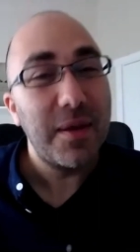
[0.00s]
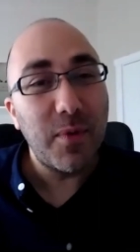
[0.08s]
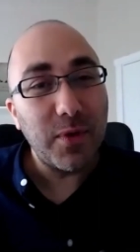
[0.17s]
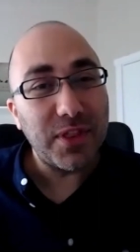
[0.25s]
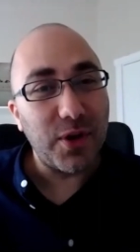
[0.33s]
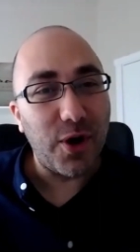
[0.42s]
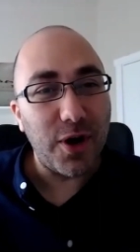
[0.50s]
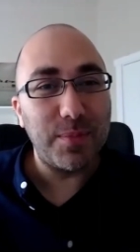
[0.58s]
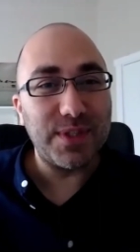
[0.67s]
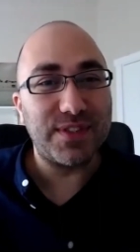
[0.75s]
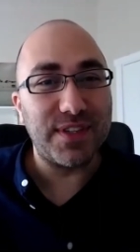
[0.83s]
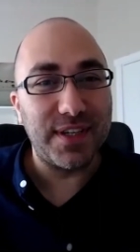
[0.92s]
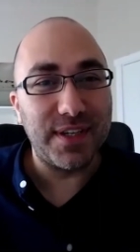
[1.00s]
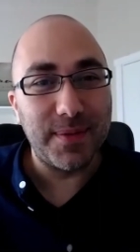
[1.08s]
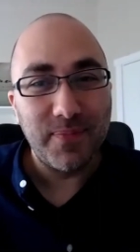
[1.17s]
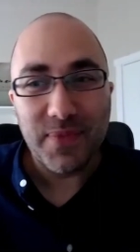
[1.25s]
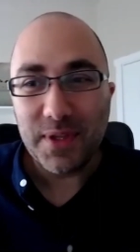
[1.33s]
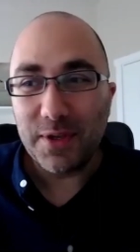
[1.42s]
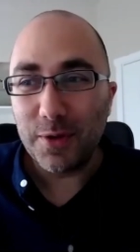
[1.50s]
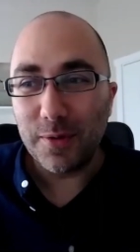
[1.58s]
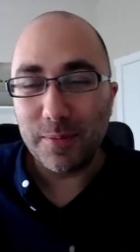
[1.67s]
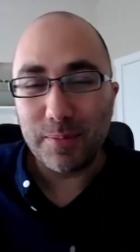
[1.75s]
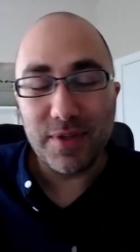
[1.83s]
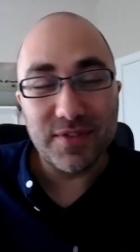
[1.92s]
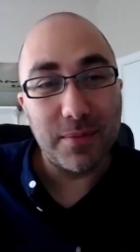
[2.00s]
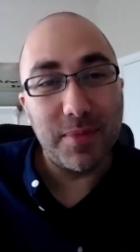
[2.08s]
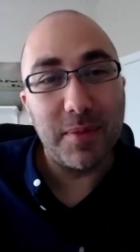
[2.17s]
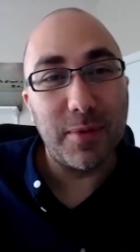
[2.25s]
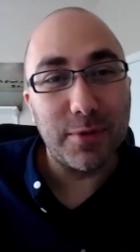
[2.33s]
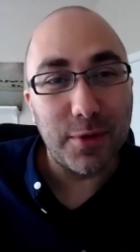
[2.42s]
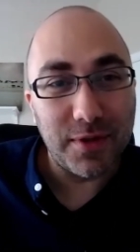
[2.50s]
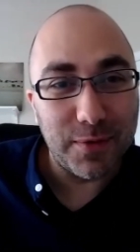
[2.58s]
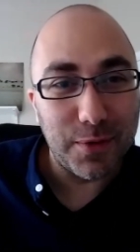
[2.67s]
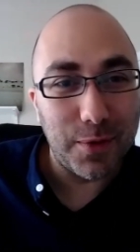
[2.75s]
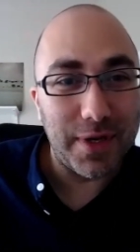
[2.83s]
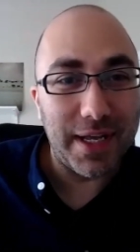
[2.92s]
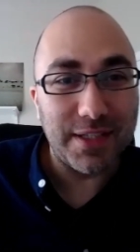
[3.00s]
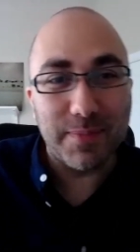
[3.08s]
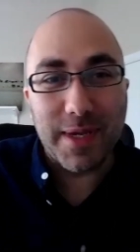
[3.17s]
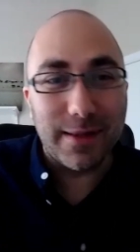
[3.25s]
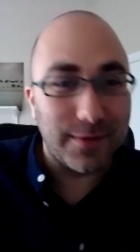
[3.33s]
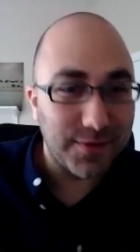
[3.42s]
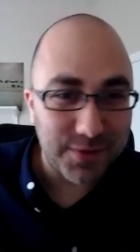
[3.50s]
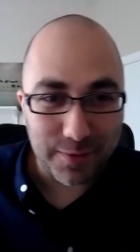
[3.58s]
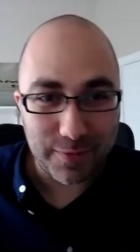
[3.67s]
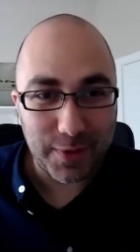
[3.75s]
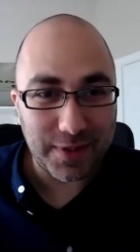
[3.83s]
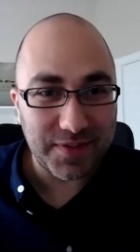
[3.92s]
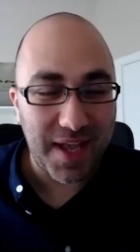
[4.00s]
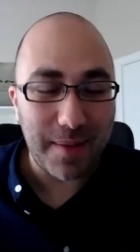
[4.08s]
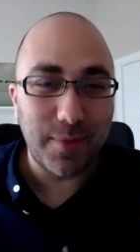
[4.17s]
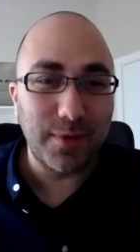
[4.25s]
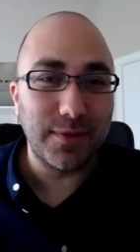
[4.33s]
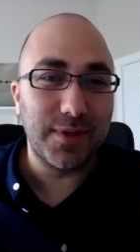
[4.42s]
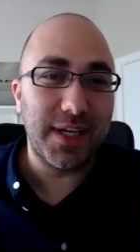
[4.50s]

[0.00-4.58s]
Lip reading: But with the harp, it's, some people don't even know it has pedals. So, for example.